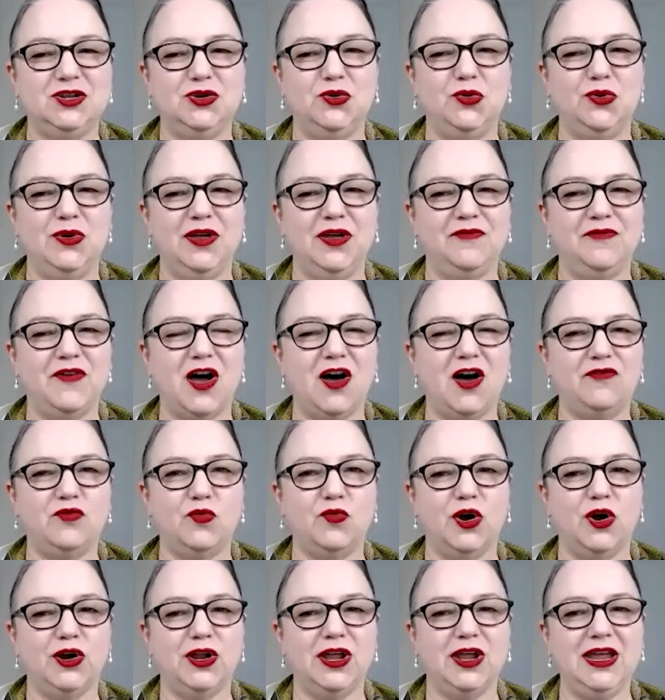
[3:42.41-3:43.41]
to
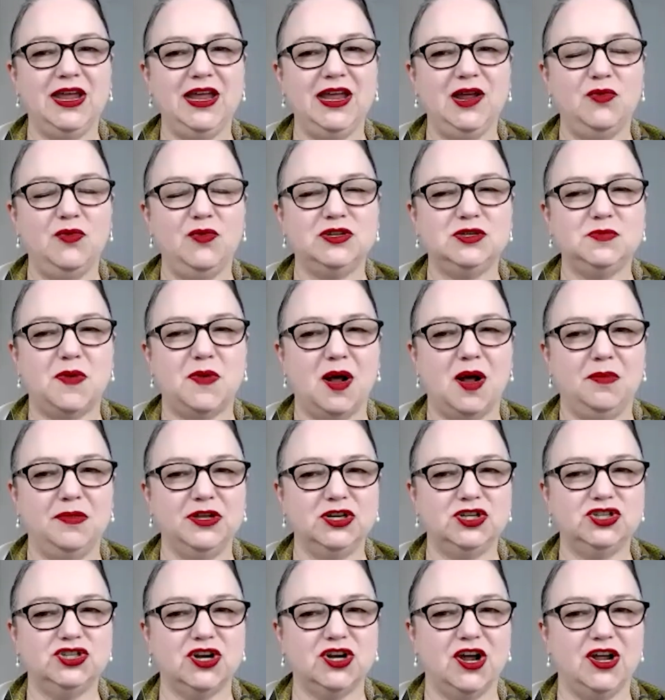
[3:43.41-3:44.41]
evolve working was
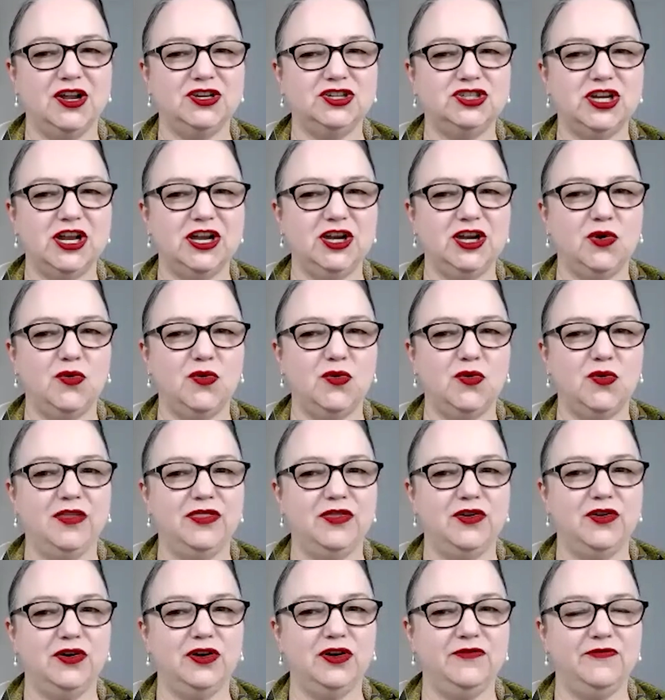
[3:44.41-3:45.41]
published on
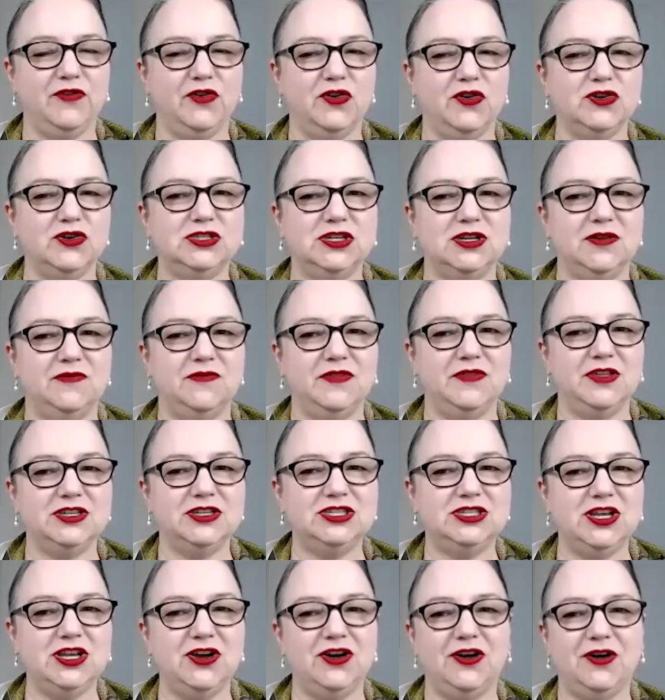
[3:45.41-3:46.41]
January 31st of
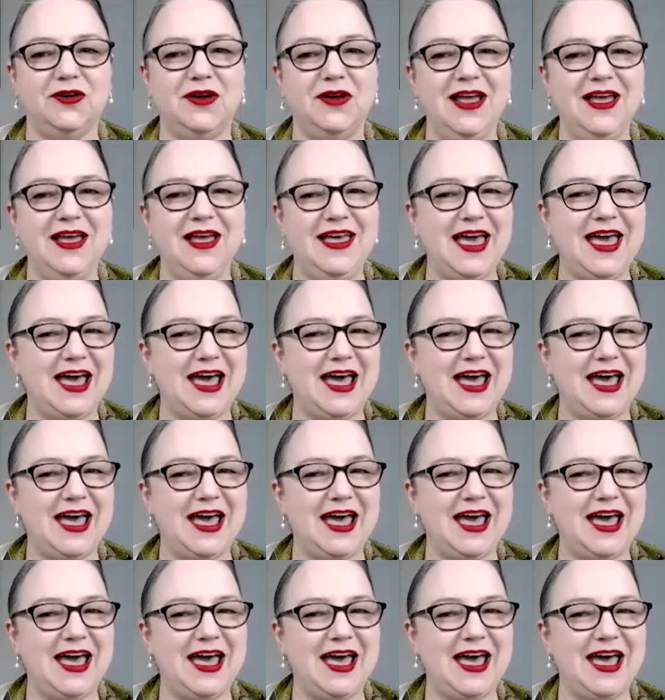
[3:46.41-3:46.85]
this year.